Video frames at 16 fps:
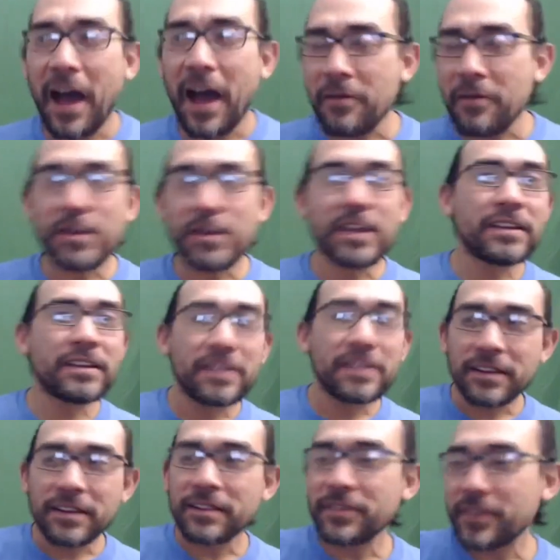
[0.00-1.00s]
I read,
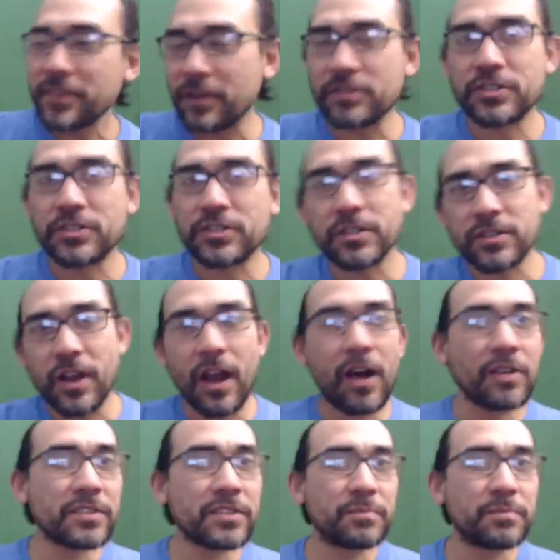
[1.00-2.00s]
you know,
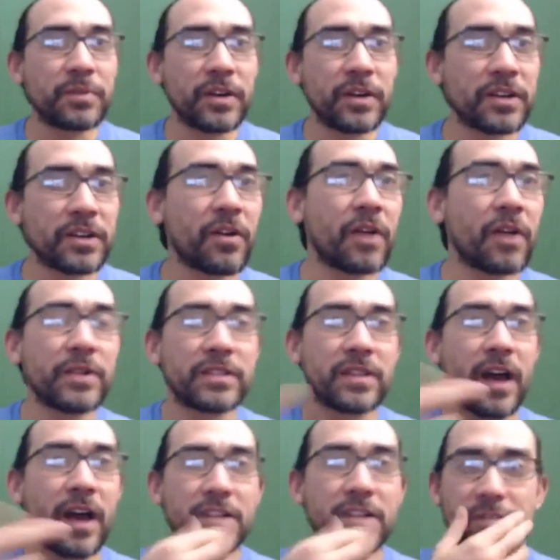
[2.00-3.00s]
Charles' book, or I read
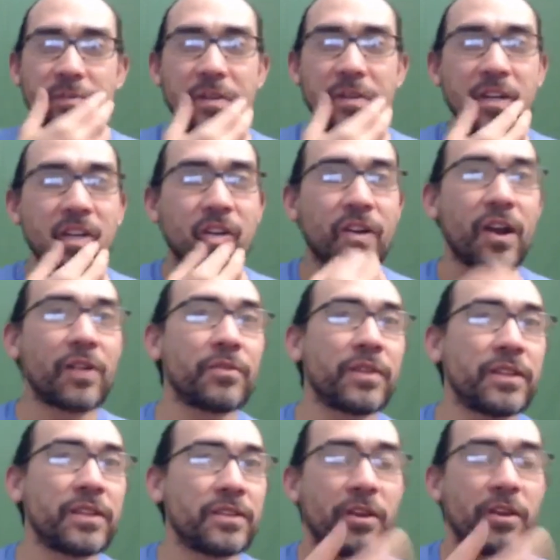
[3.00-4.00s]
Taj's book, or I
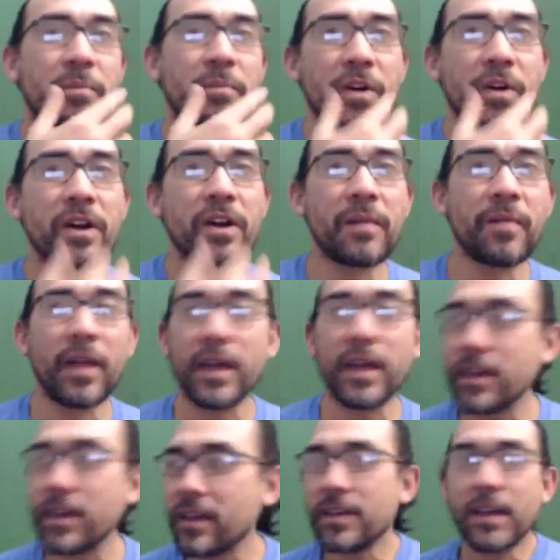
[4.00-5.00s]
read your book. I'm
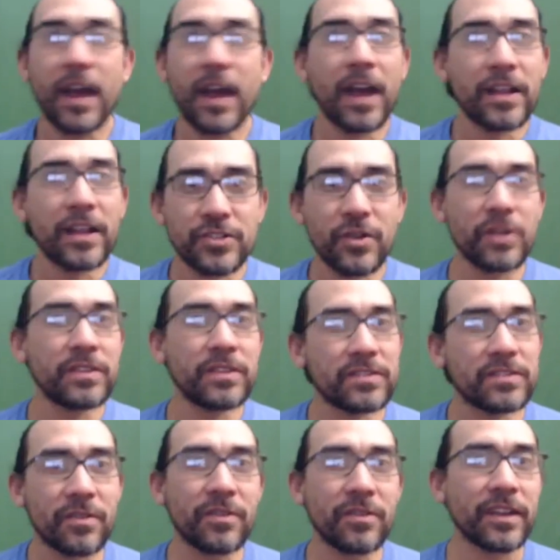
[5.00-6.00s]
like, I enjoy the
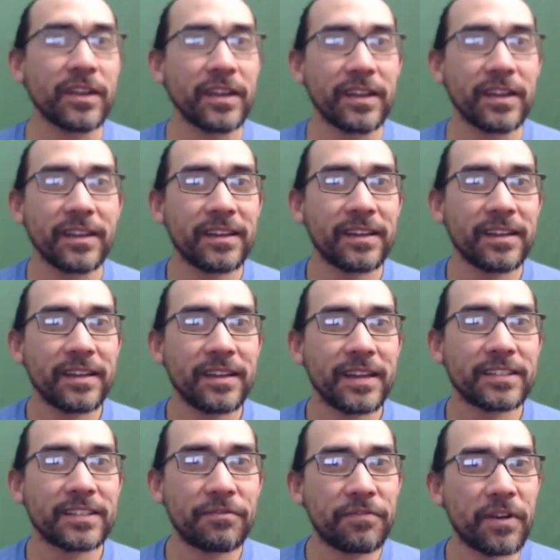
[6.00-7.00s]
story.
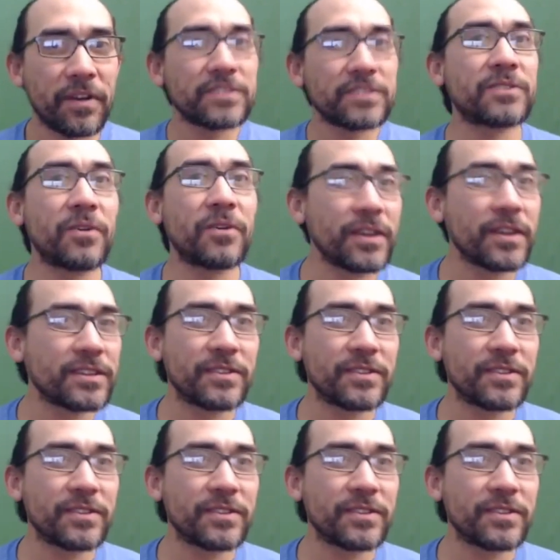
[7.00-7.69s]
It's a fun story.